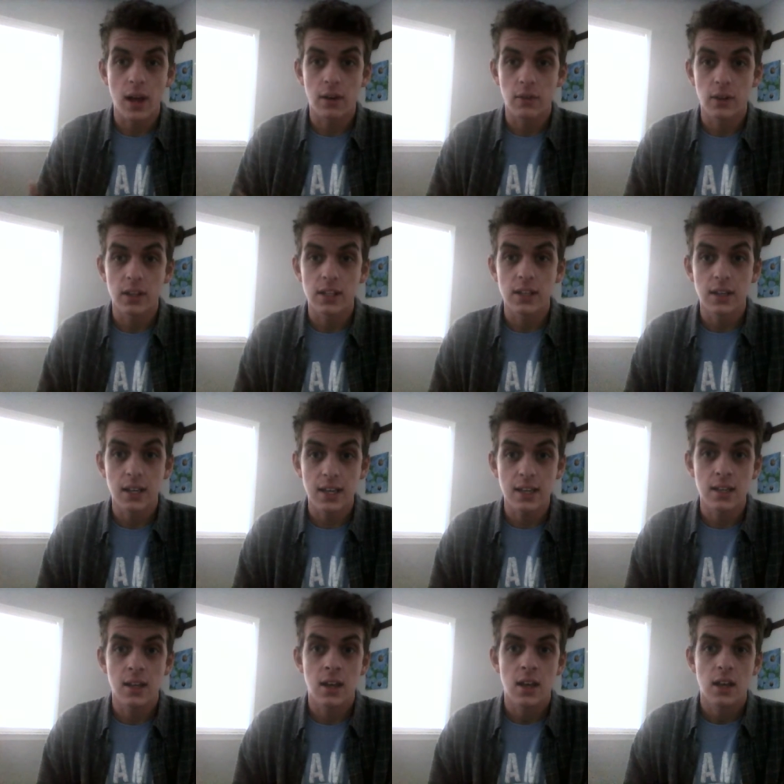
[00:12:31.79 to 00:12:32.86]
I really
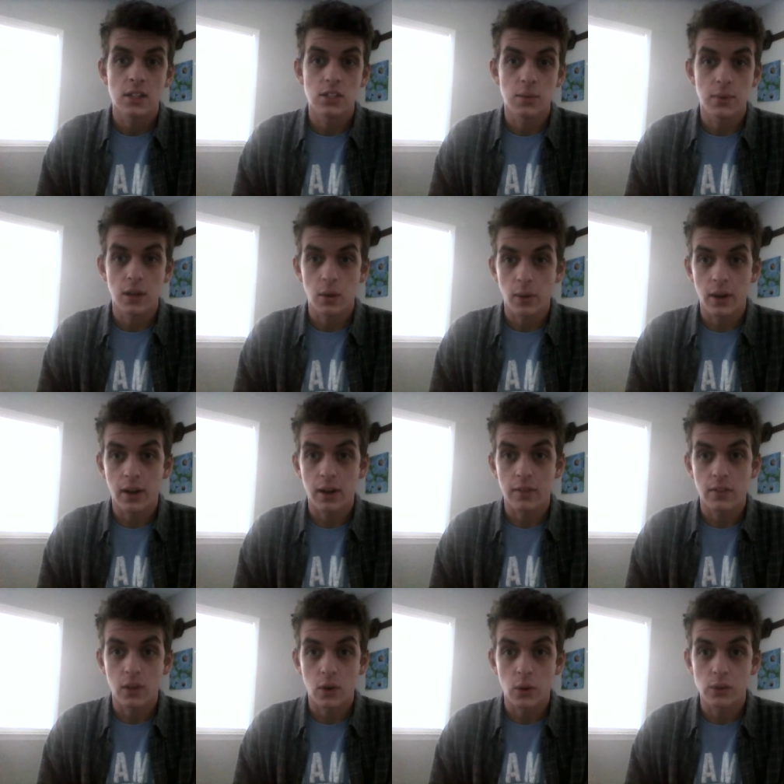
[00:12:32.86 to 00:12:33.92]
need to be aware
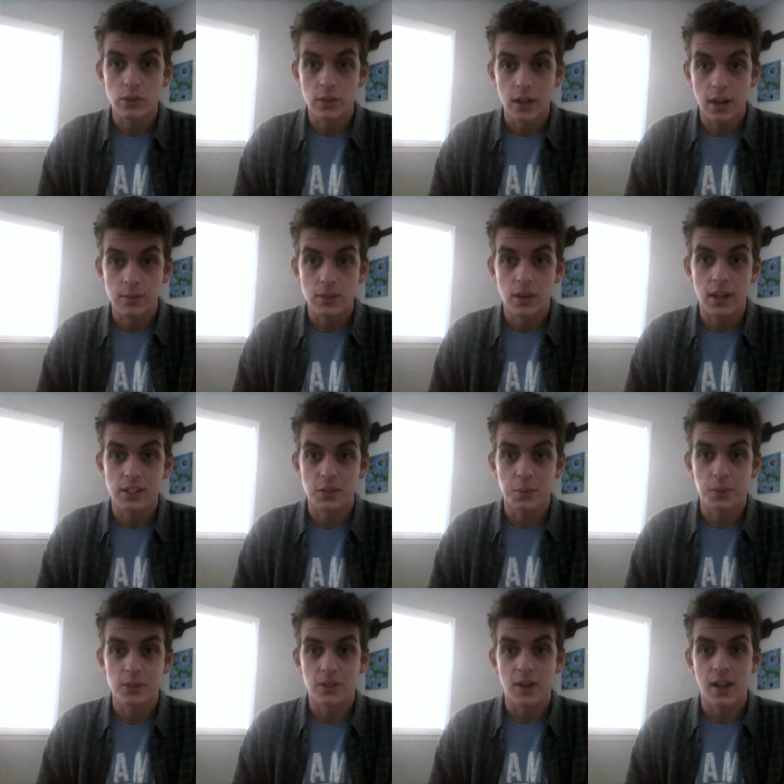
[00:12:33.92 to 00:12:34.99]
of the culture that I'm trying to
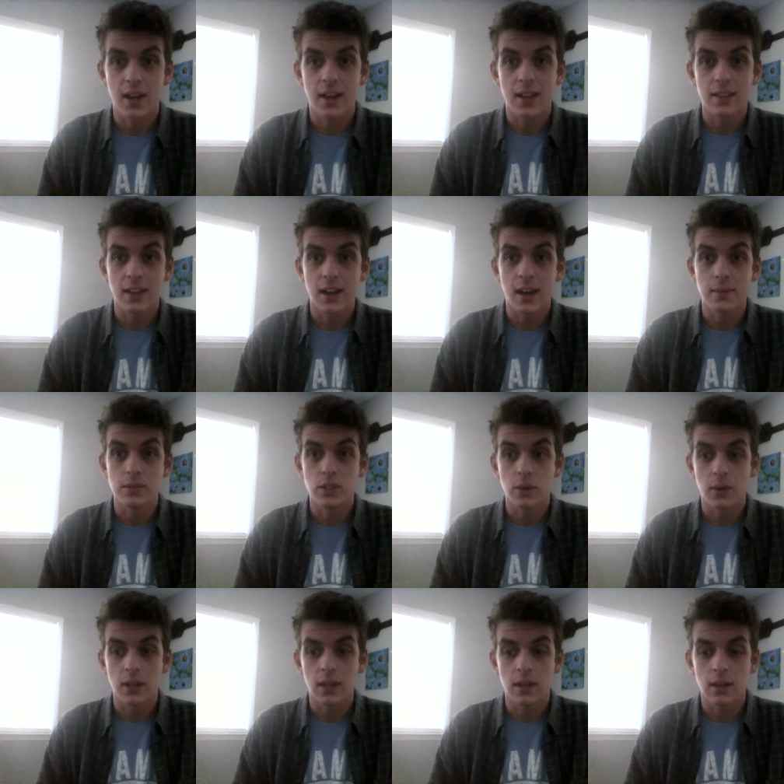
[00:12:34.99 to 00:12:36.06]
portray and that I'm
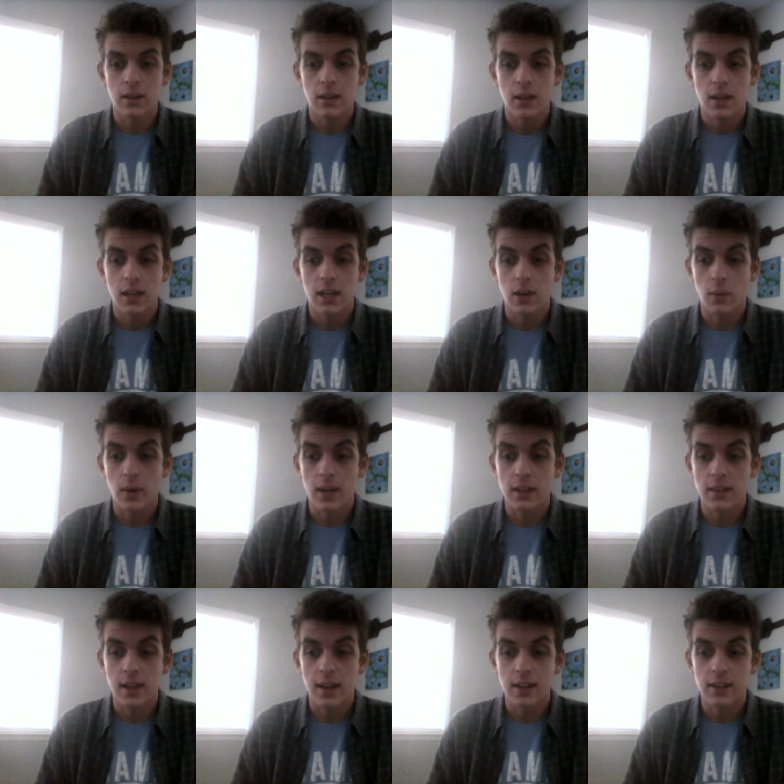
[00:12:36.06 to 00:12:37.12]
doing it in a way
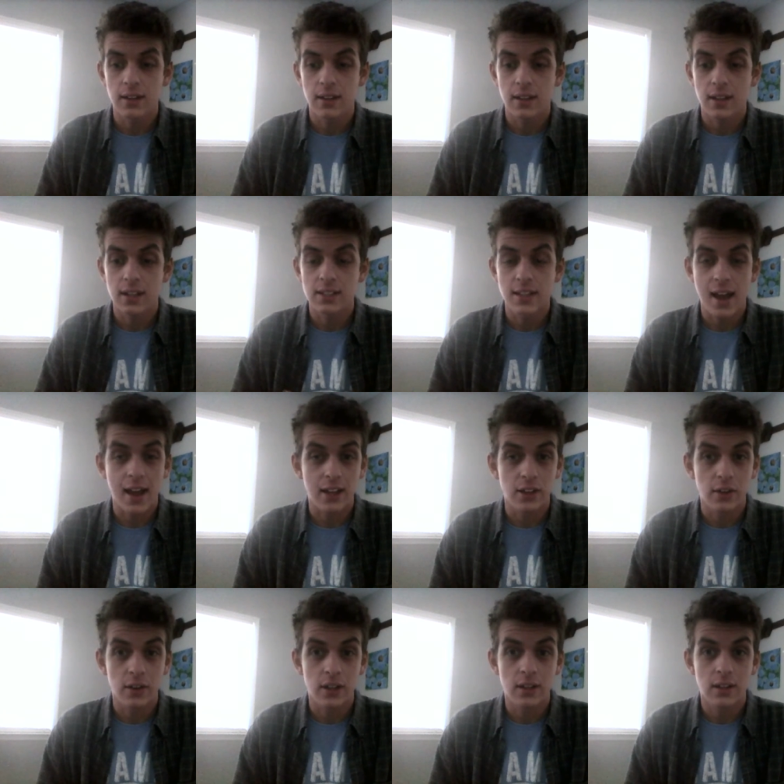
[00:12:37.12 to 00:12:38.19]
that is
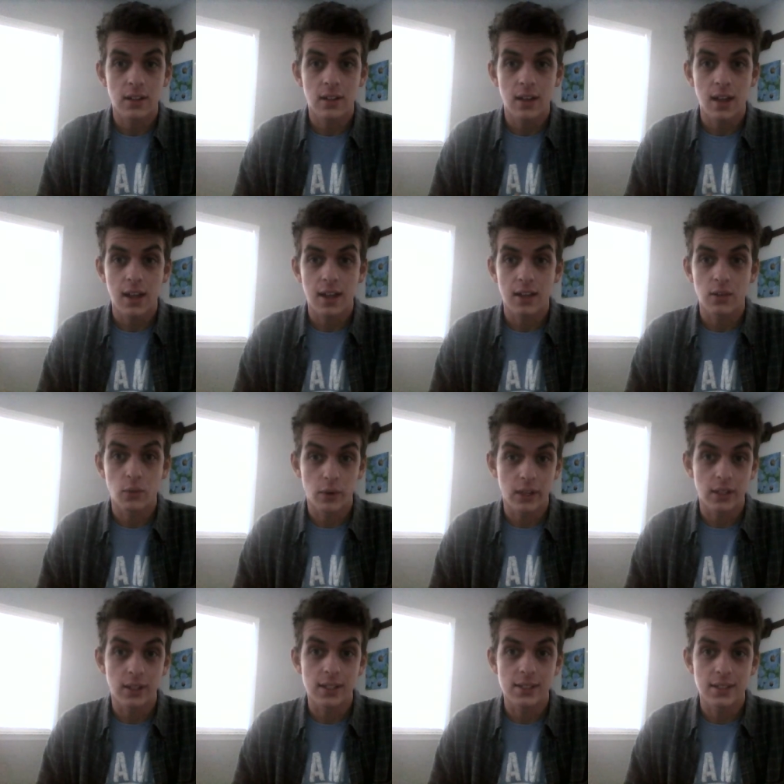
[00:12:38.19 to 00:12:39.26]
accurate and
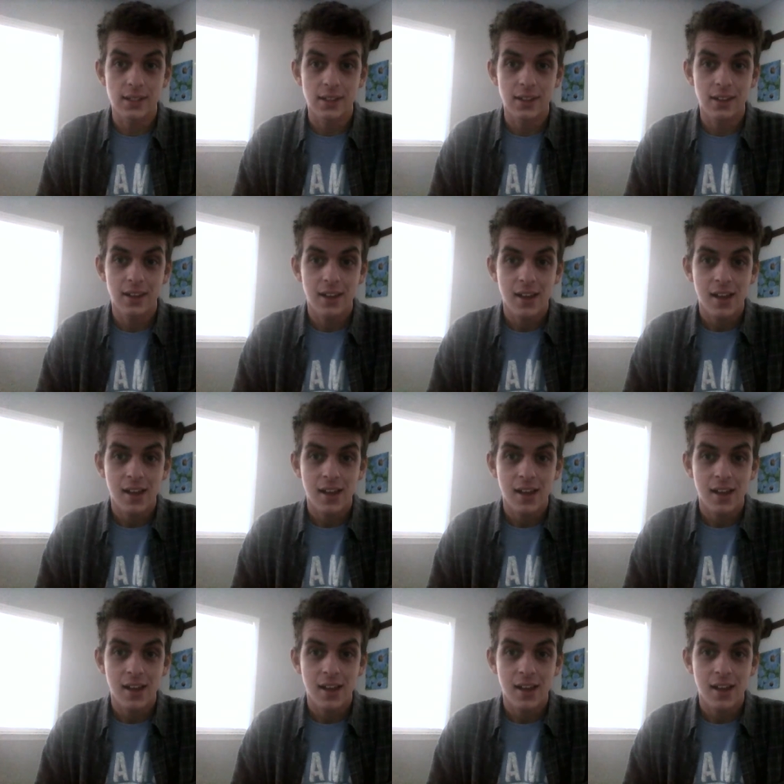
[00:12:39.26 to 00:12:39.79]
realistic.